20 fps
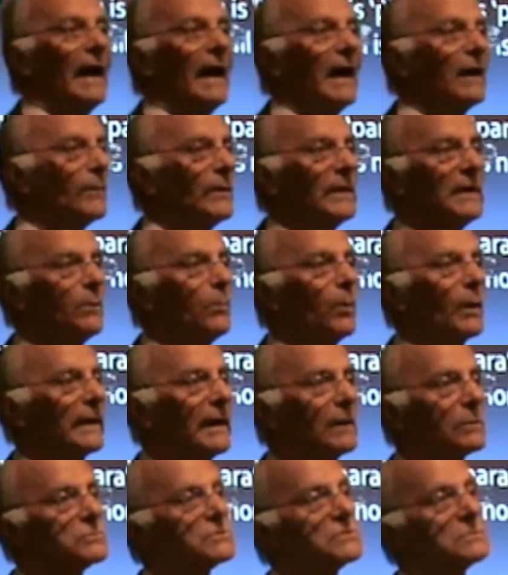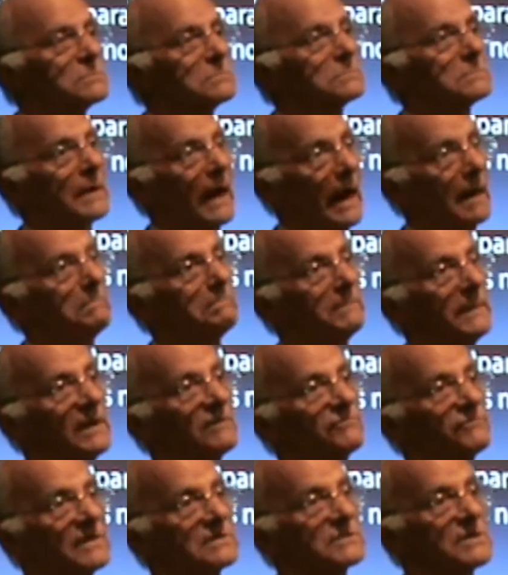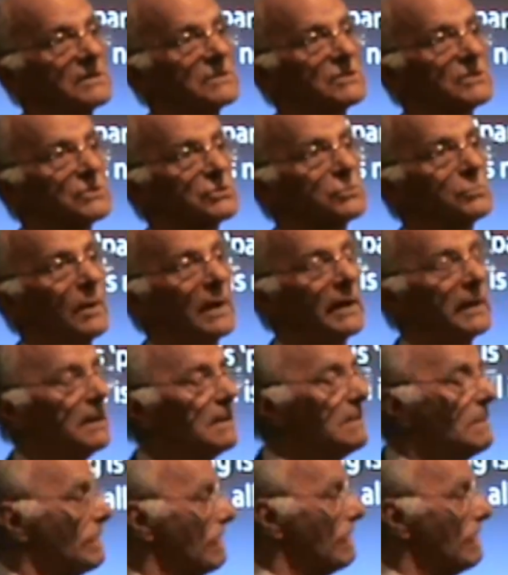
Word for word: how anyone else can be affected in such a way.